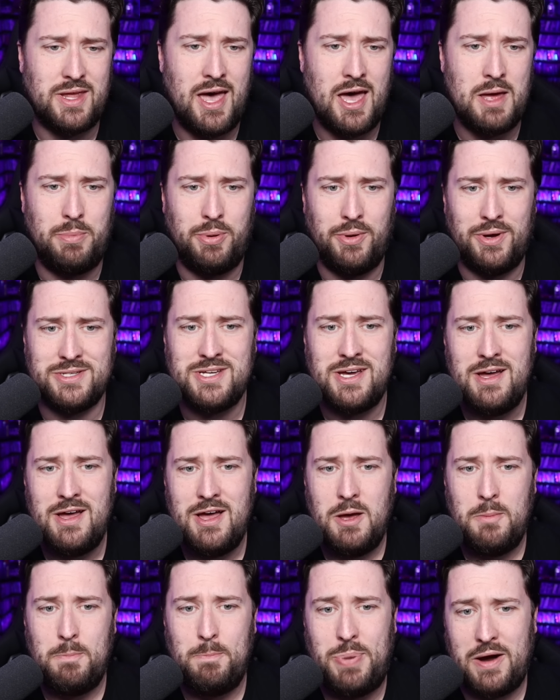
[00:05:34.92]
that, but
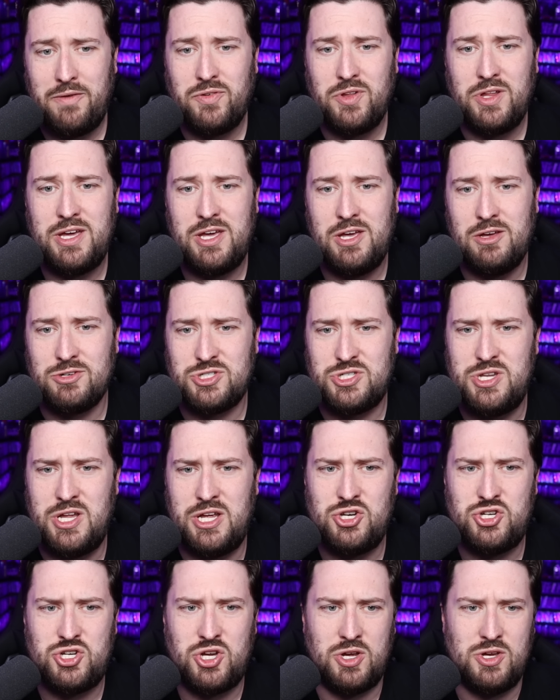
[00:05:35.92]
Beverly Hills
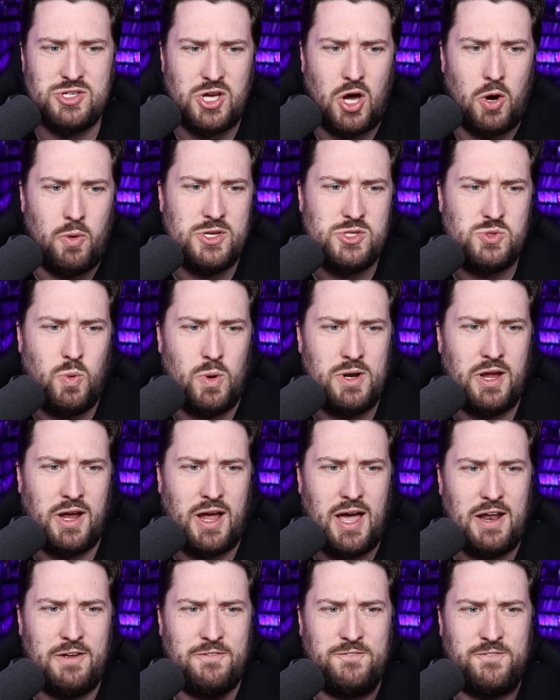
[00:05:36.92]
Ninja is always one that
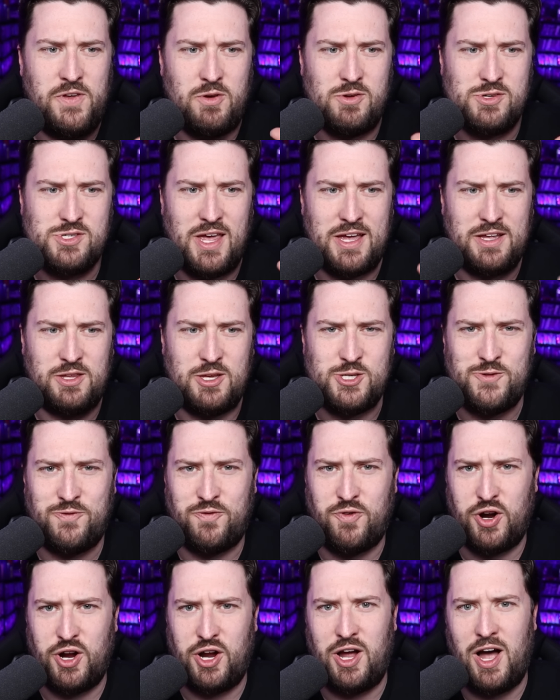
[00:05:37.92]
kind of feels like this
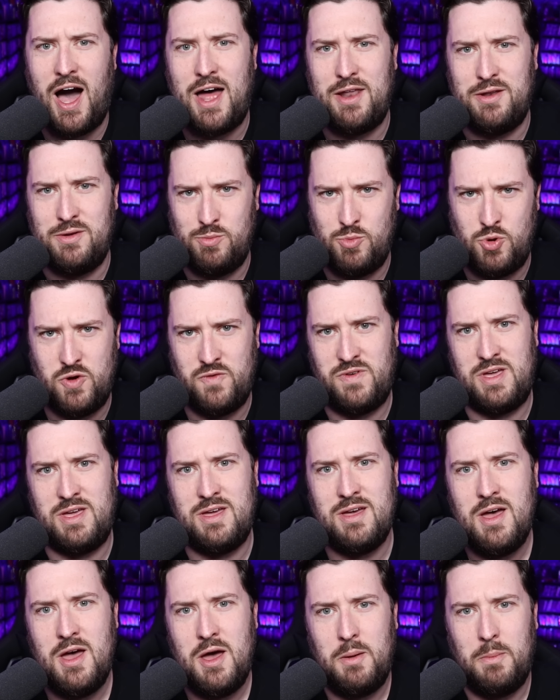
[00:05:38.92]
forgotten movie
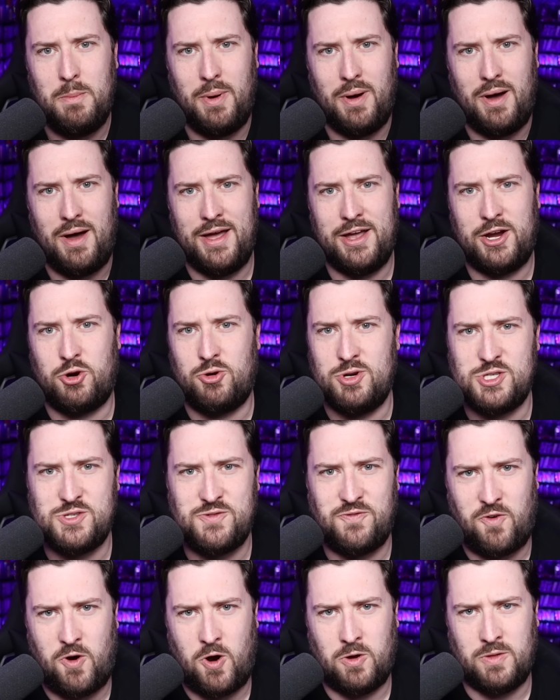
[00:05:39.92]
by Chris
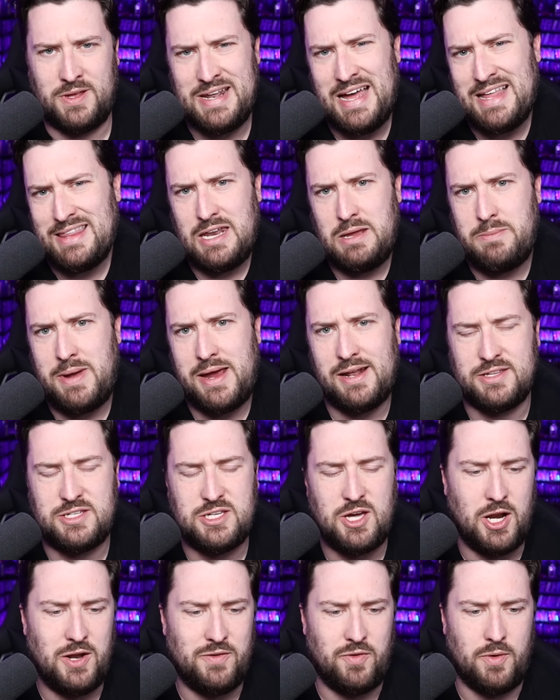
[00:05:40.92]
Farley. Not that he made a
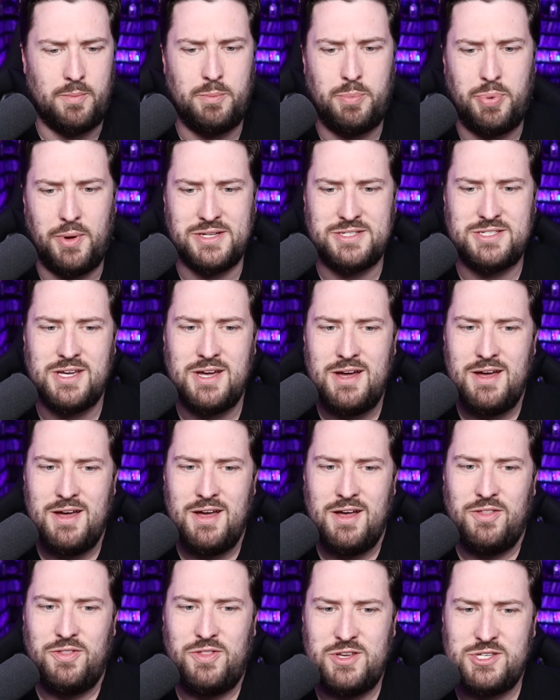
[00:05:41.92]
ton of them, but
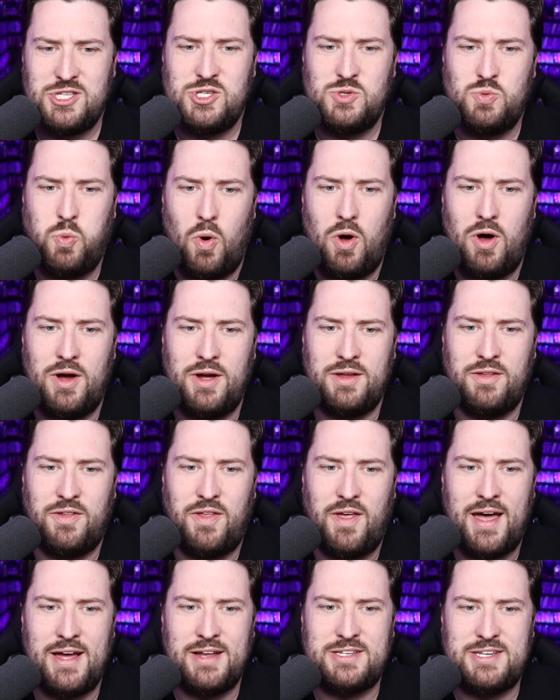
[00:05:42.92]
this is one
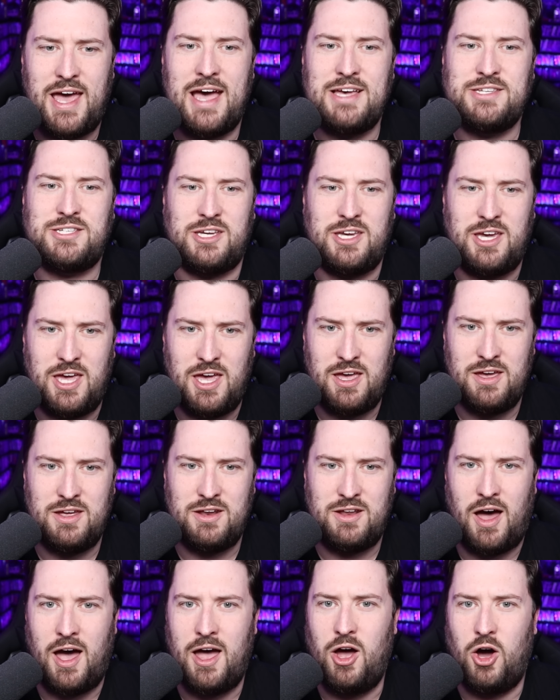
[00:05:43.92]
that, as a
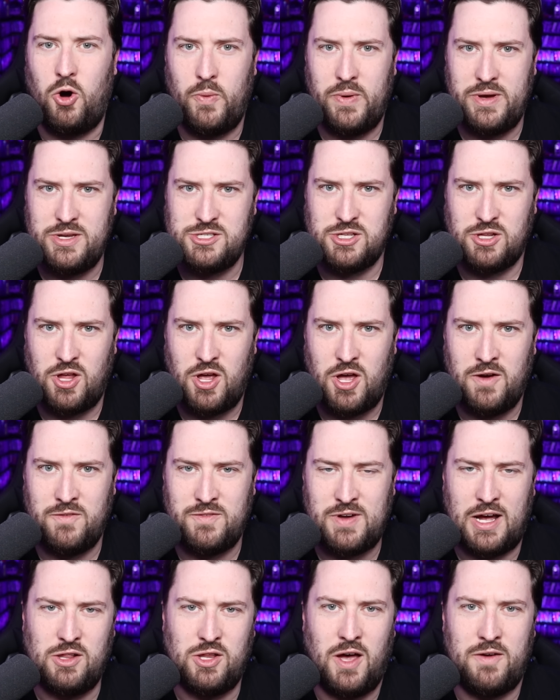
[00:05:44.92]
kid, I always loved.
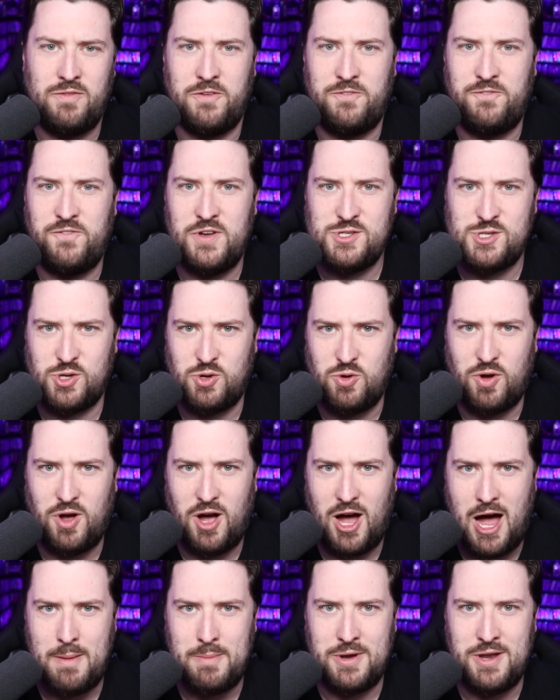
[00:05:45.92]
I loved the physical
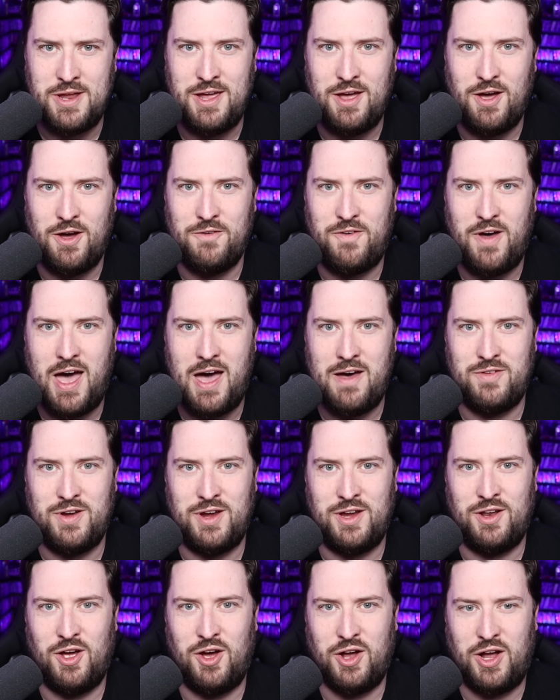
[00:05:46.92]
comedy of
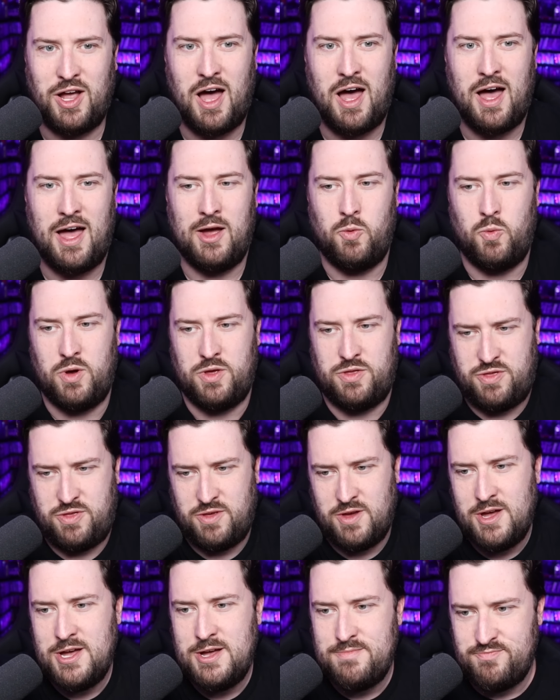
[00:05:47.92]
having a guy with
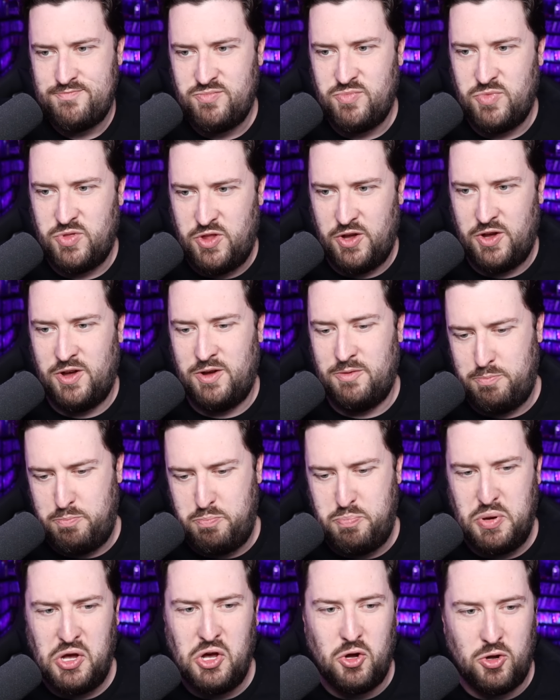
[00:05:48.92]
the
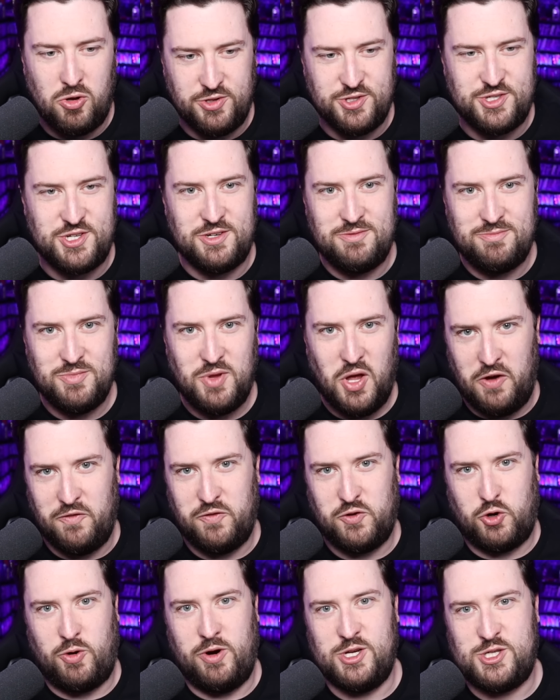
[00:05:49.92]
build
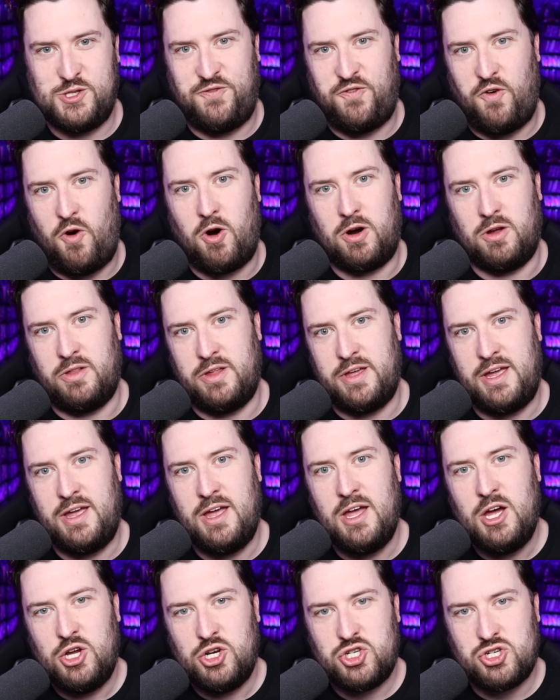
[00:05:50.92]
of Chris Farley
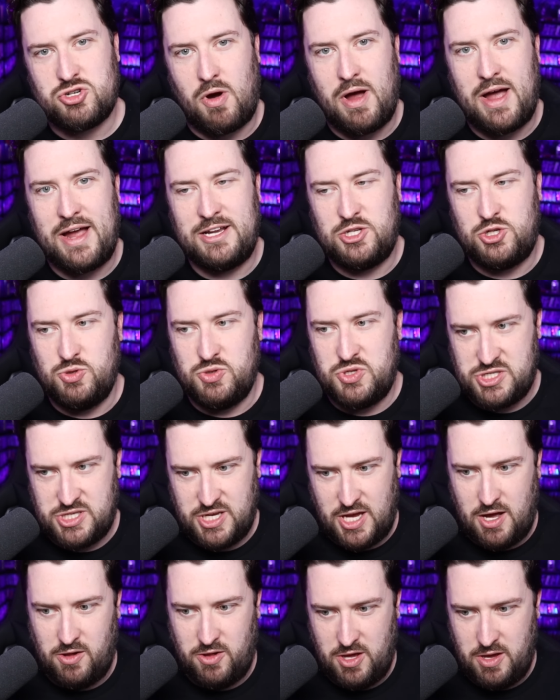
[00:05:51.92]
trying to
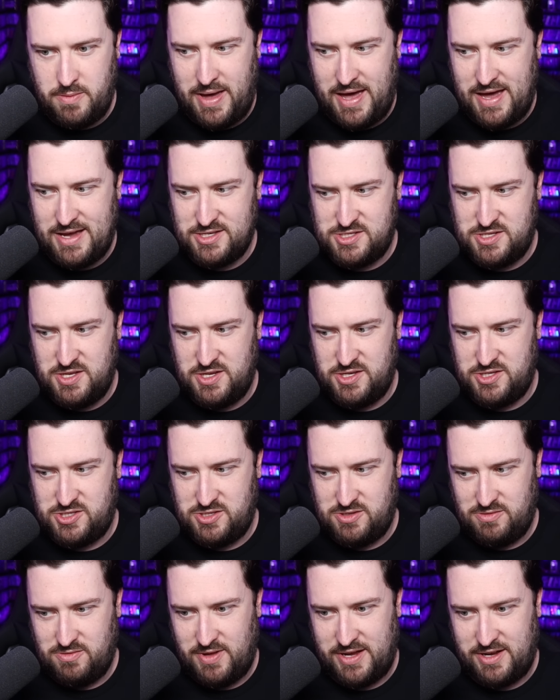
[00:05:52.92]
sell him as this
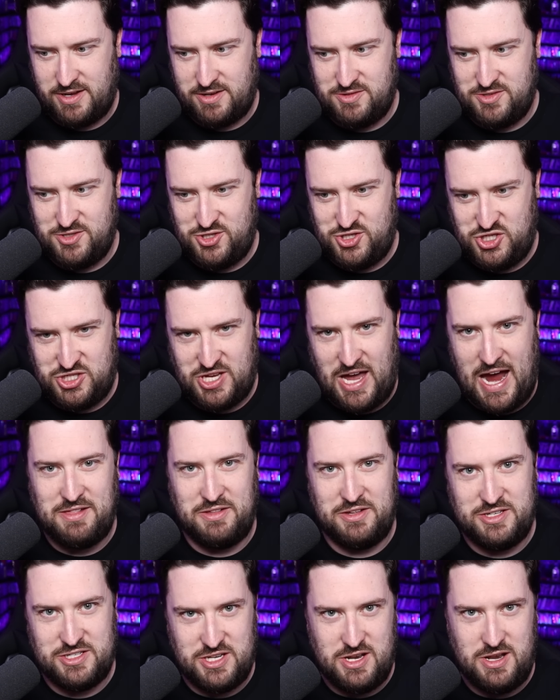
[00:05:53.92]
like
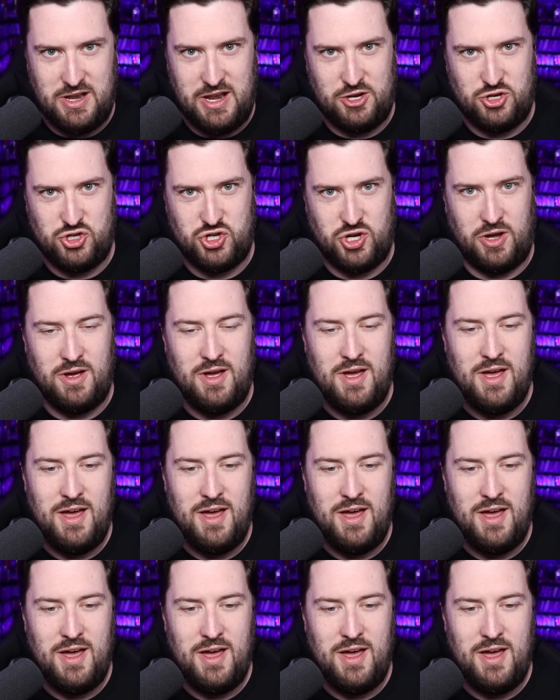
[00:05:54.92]
silent ninja.